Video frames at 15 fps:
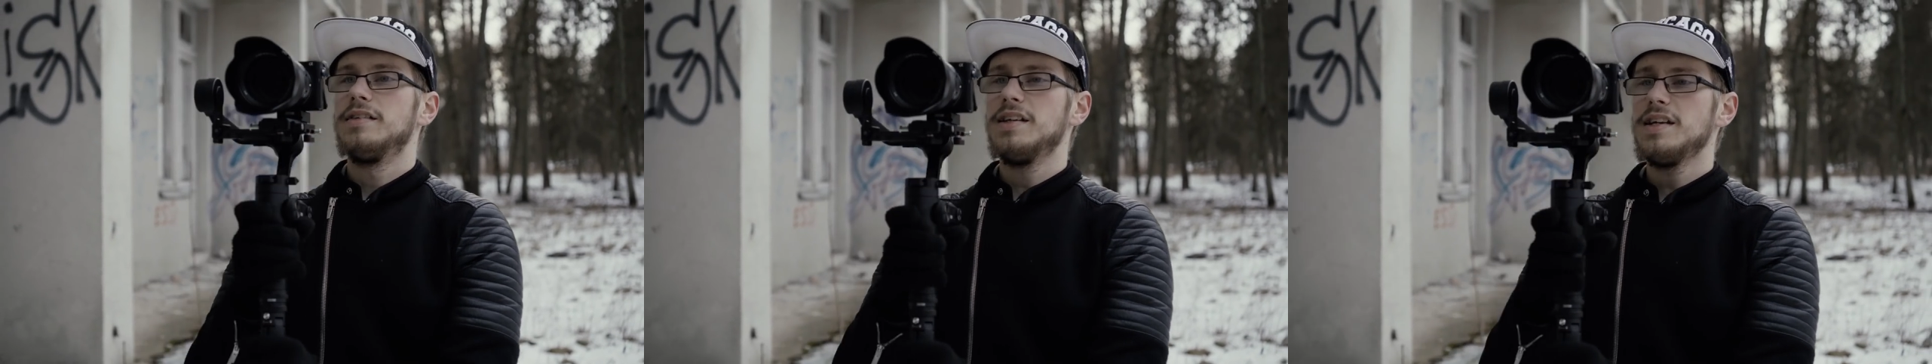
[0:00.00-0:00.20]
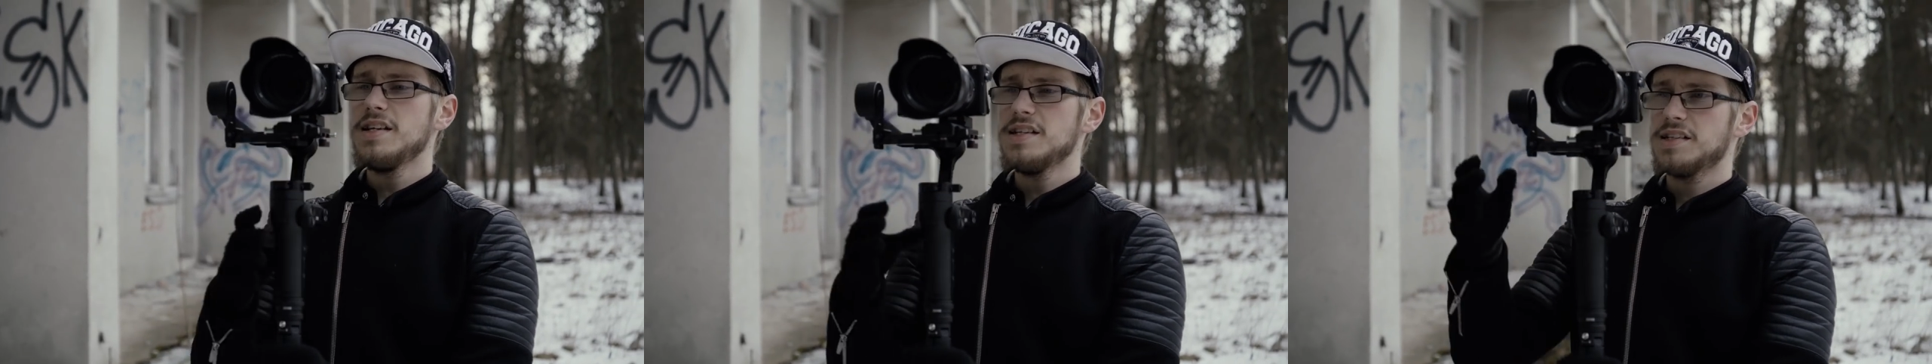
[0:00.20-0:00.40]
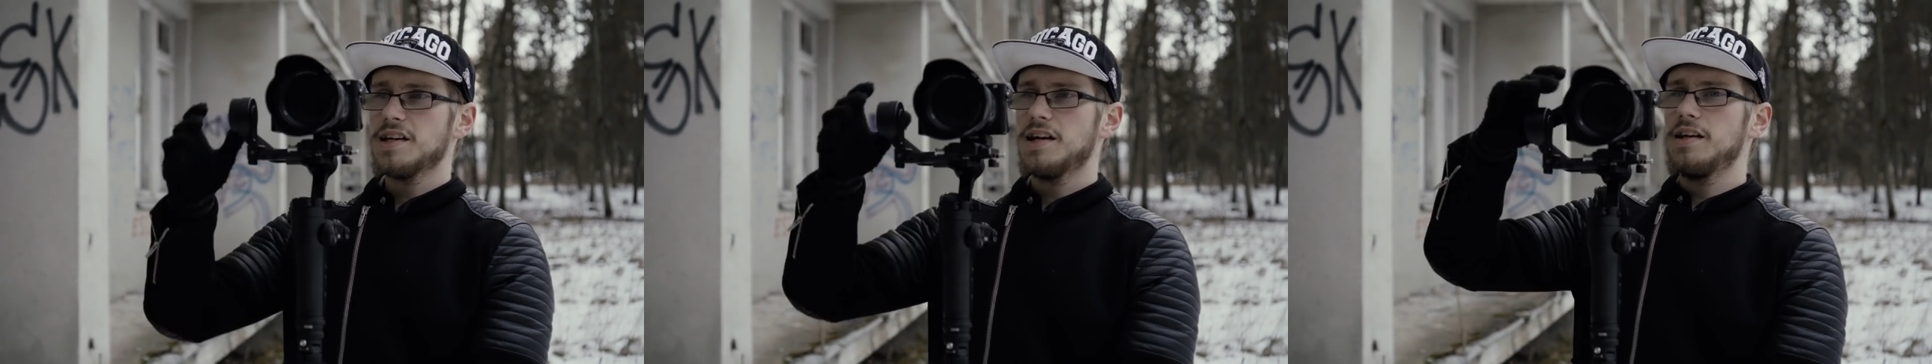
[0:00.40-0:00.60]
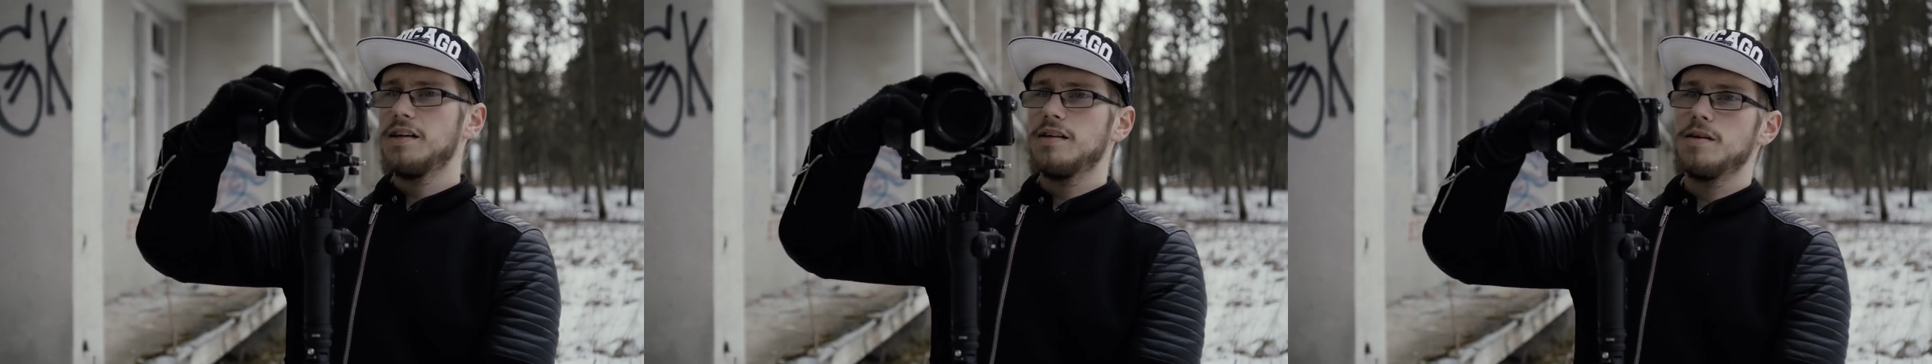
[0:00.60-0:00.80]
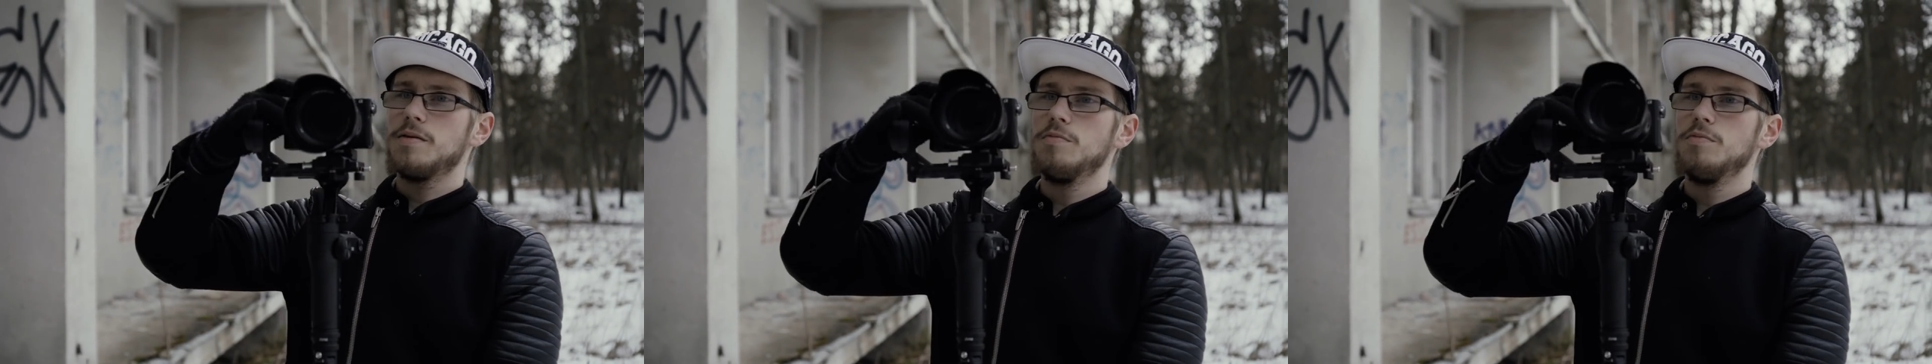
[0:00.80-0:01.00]
these
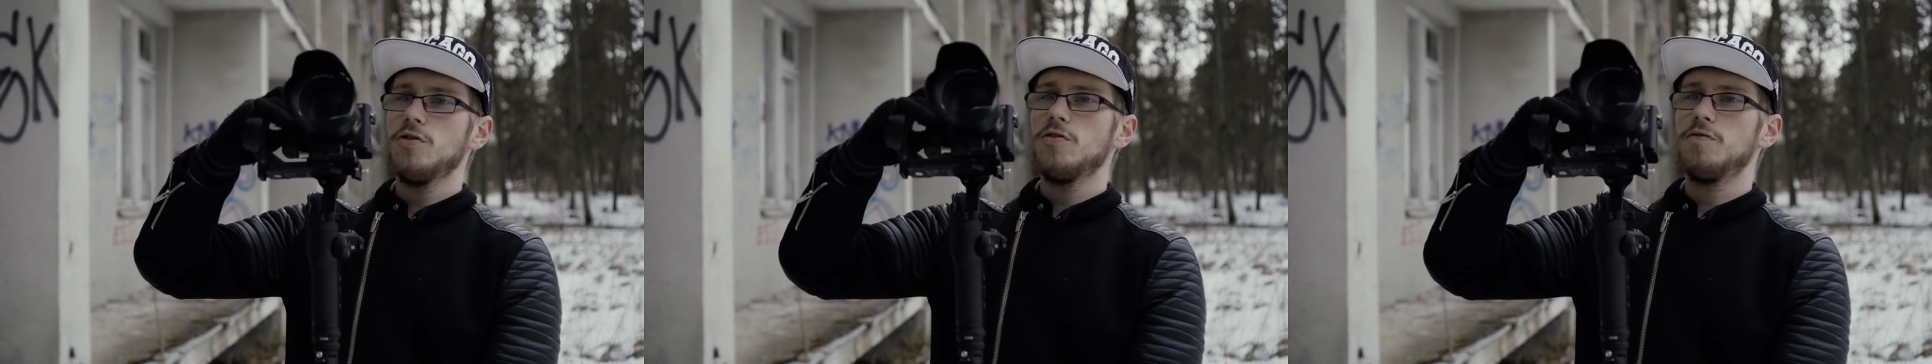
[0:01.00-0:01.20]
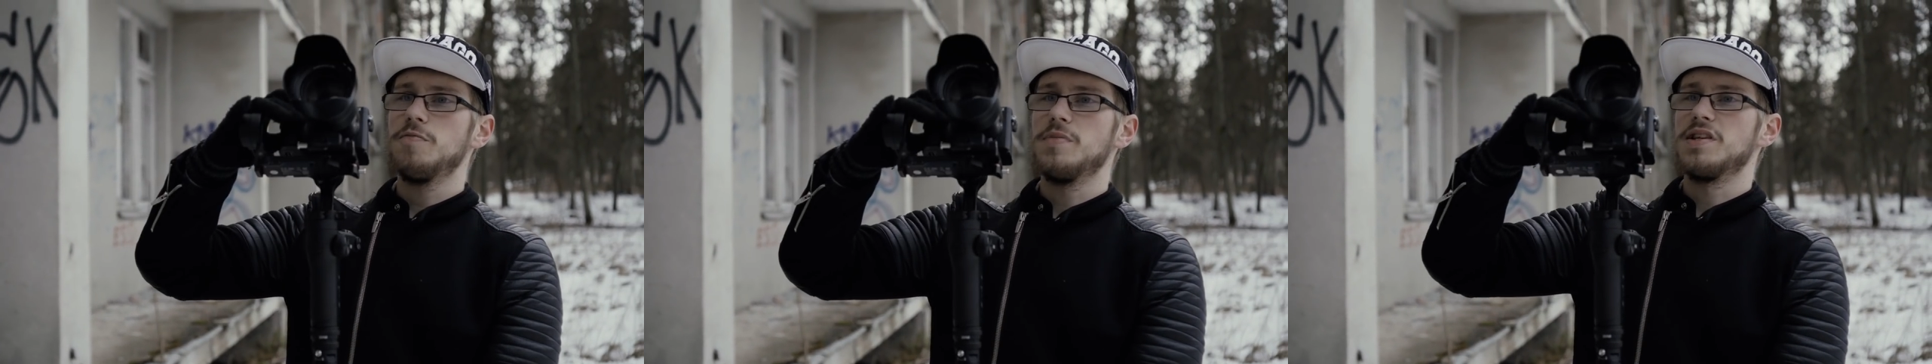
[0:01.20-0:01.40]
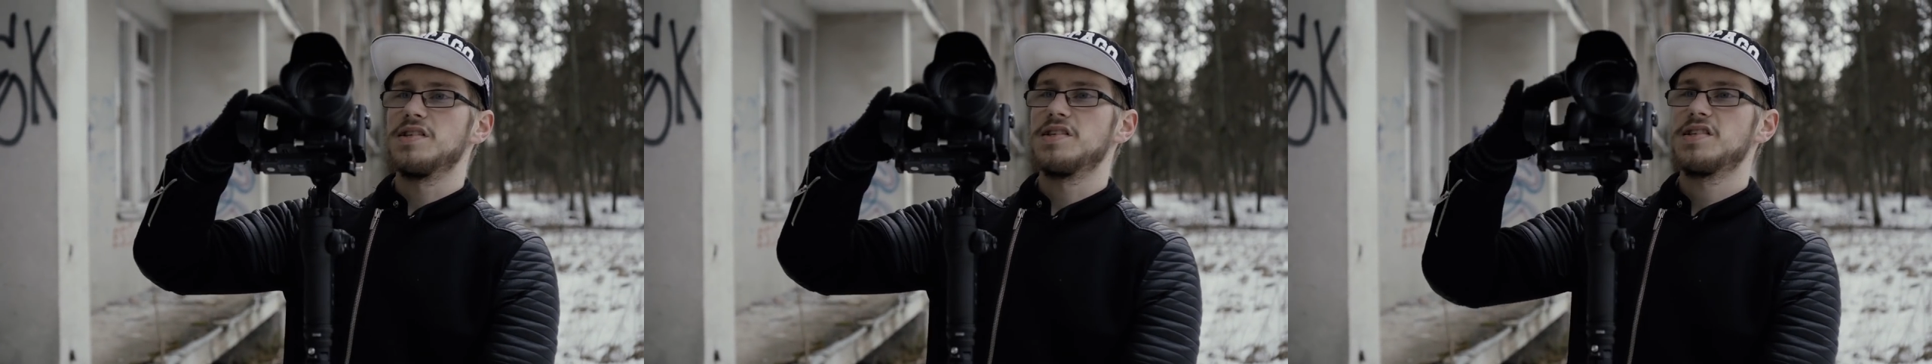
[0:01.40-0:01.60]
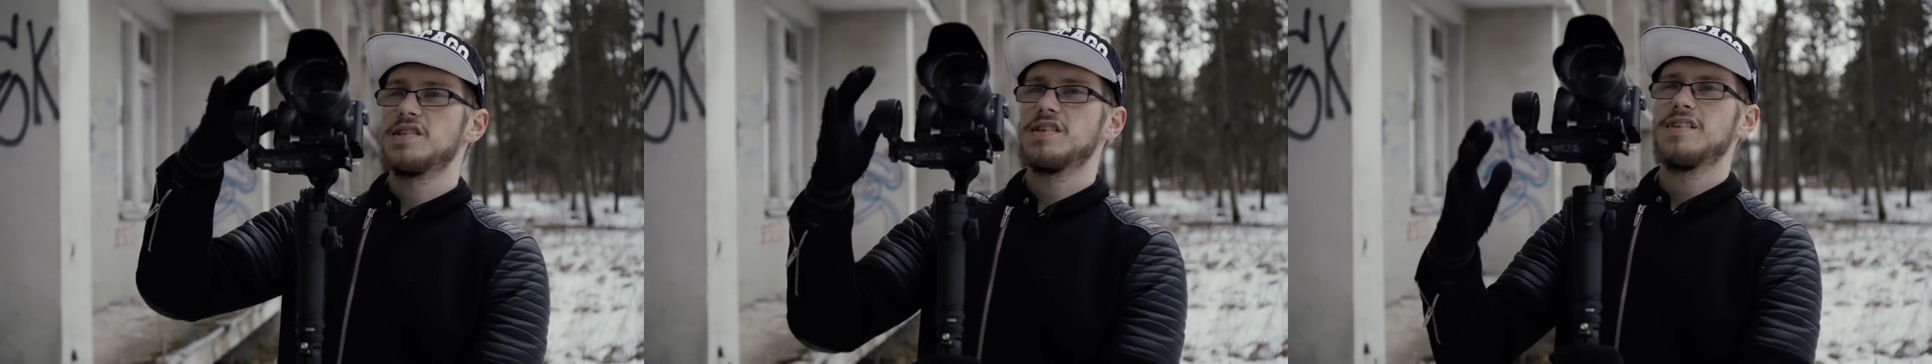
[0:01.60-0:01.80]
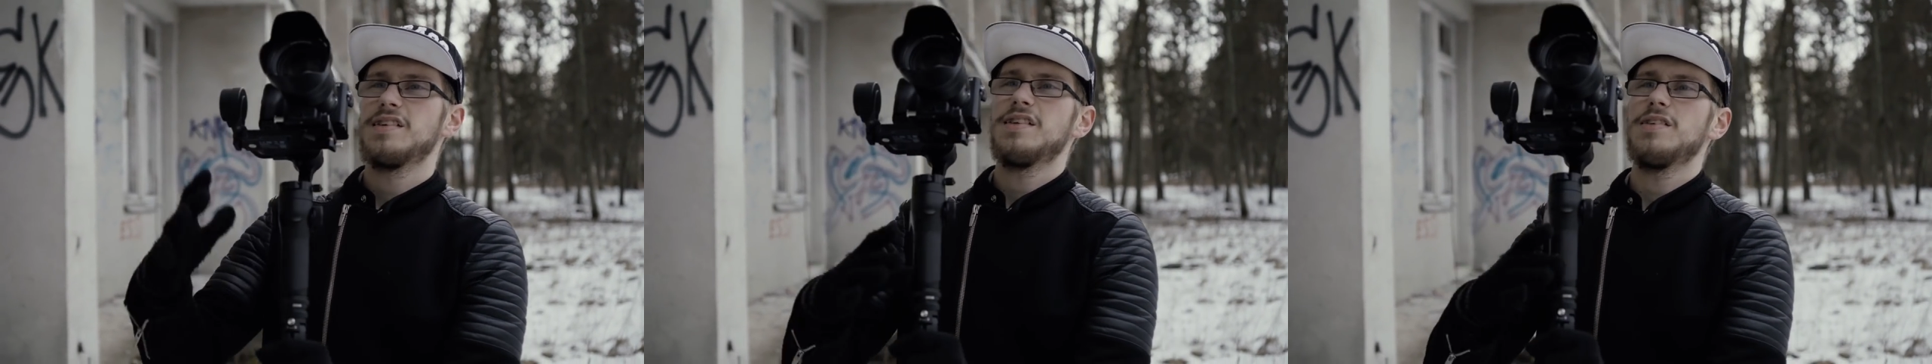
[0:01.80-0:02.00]
kind of movements